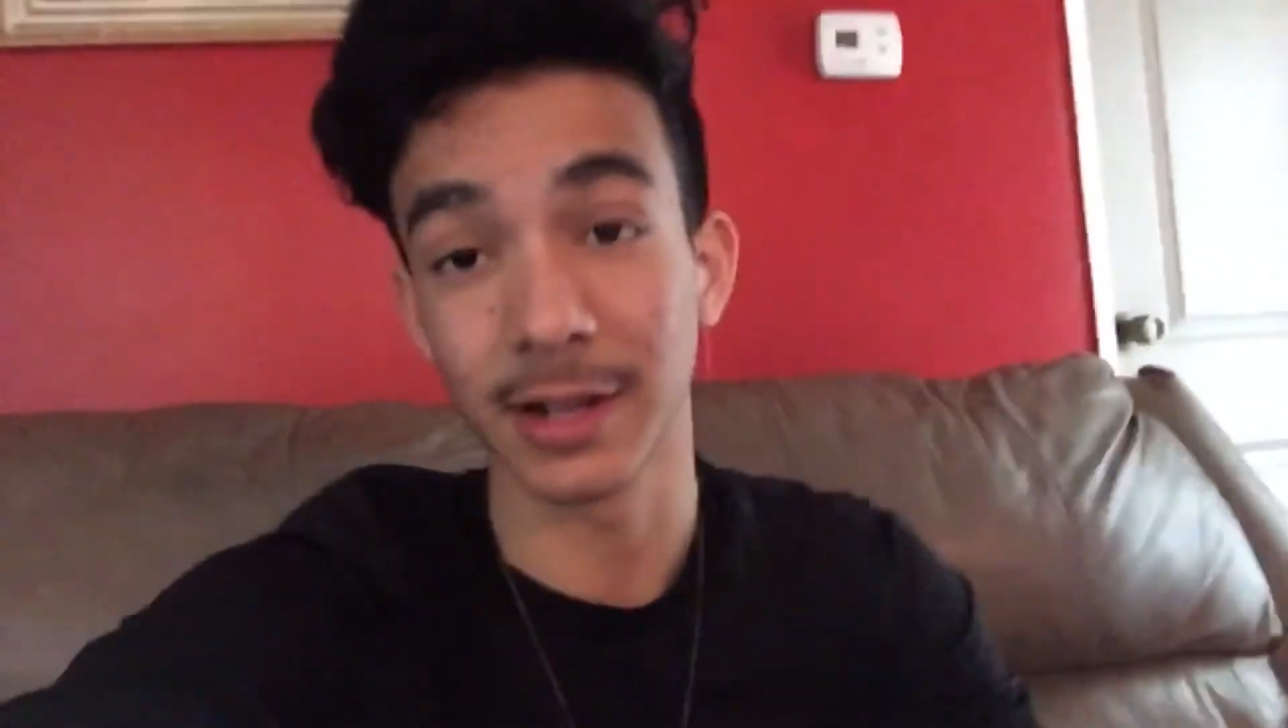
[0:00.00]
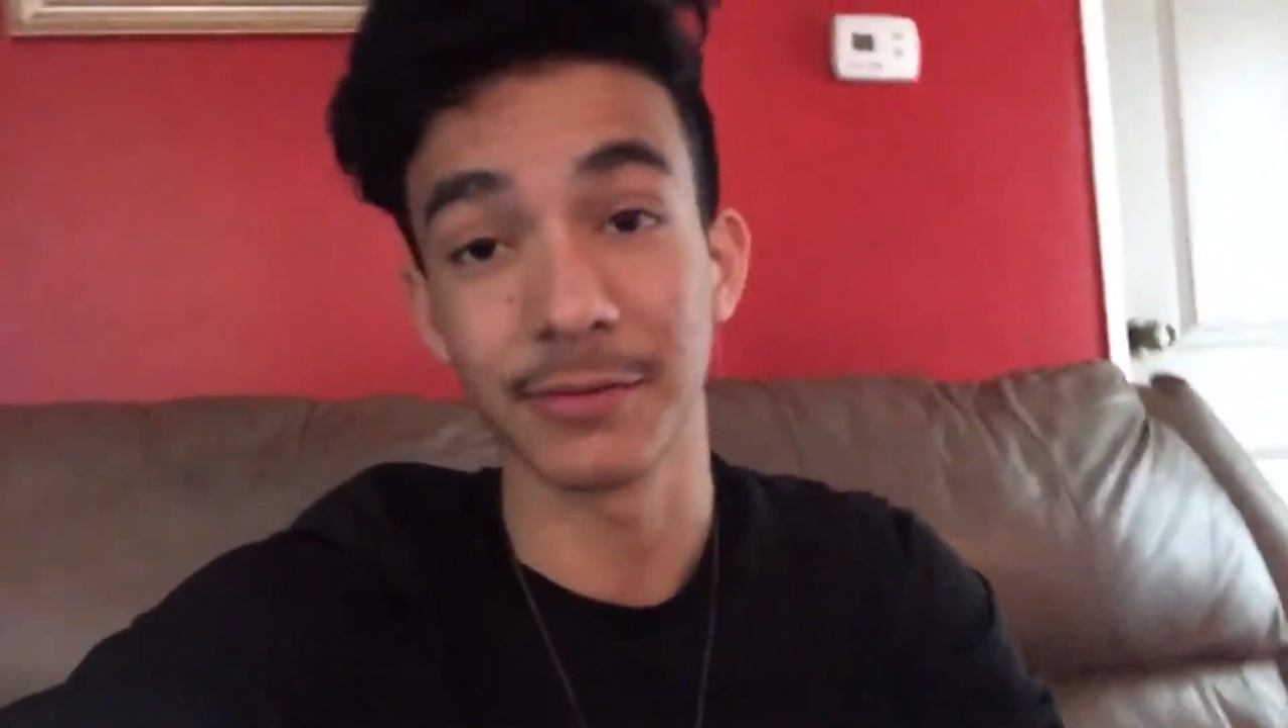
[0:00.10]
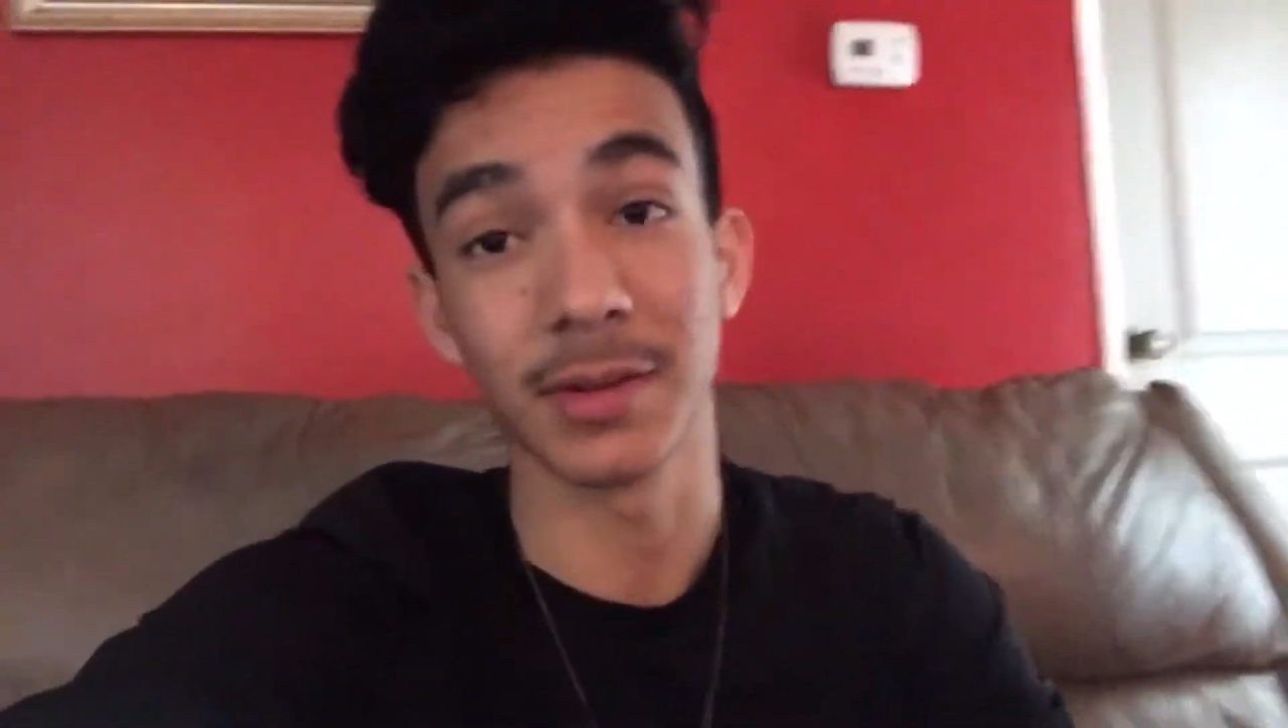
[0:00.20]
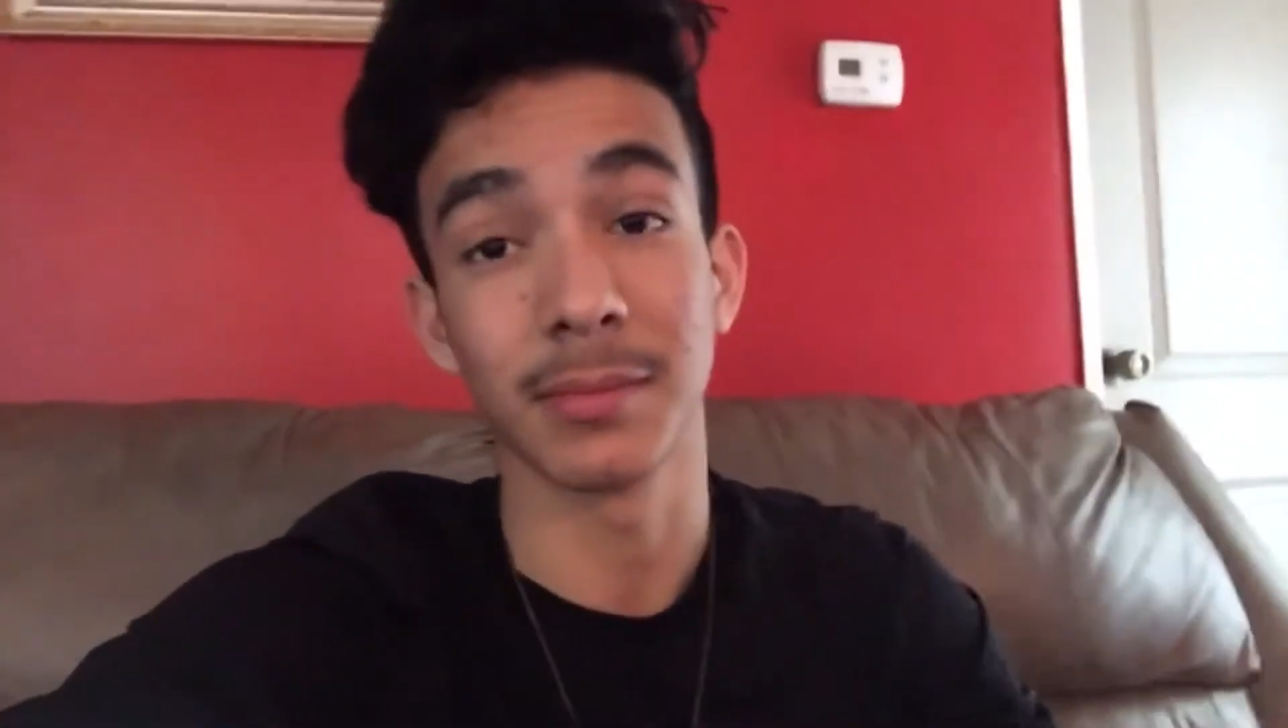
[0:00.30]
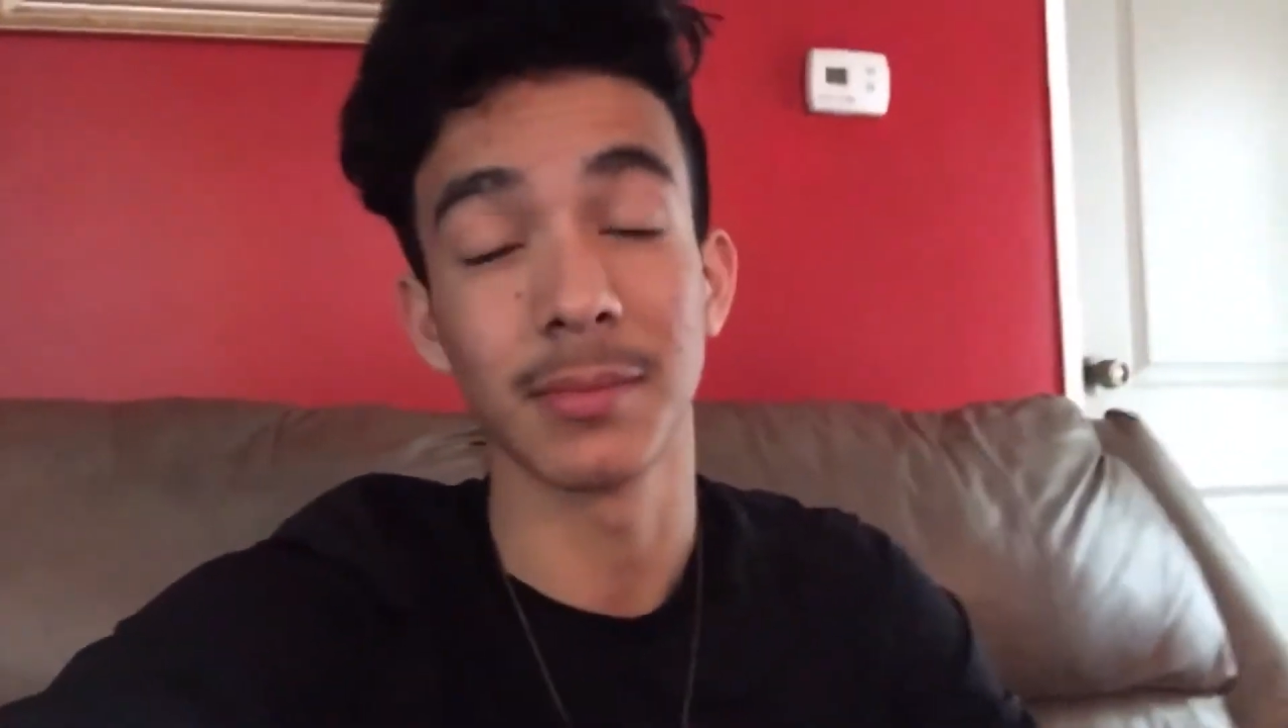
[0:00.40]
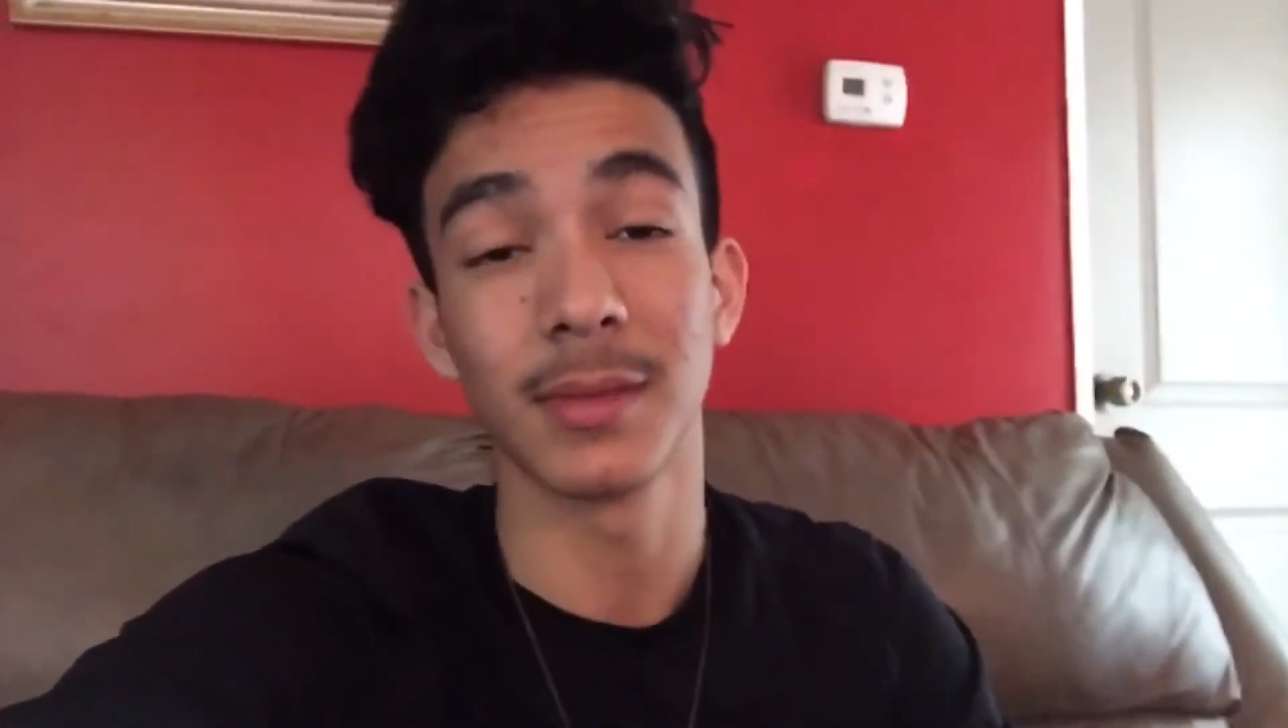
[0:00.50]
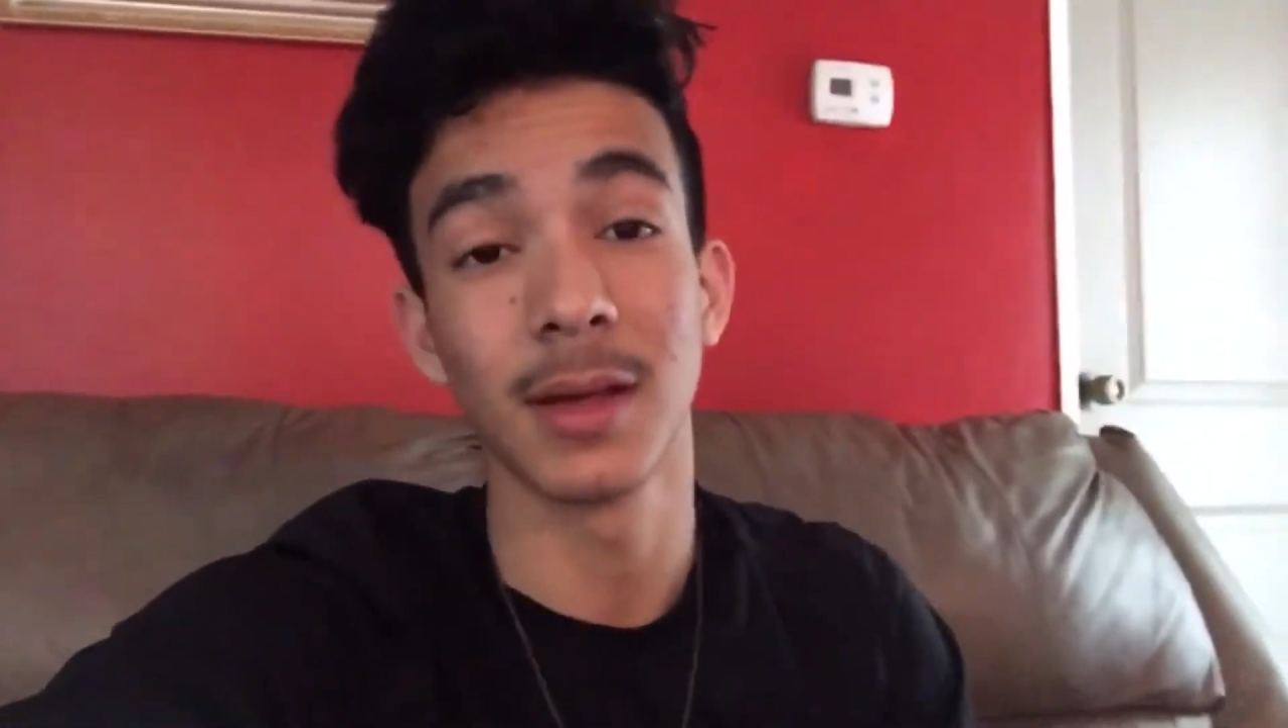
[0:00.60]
even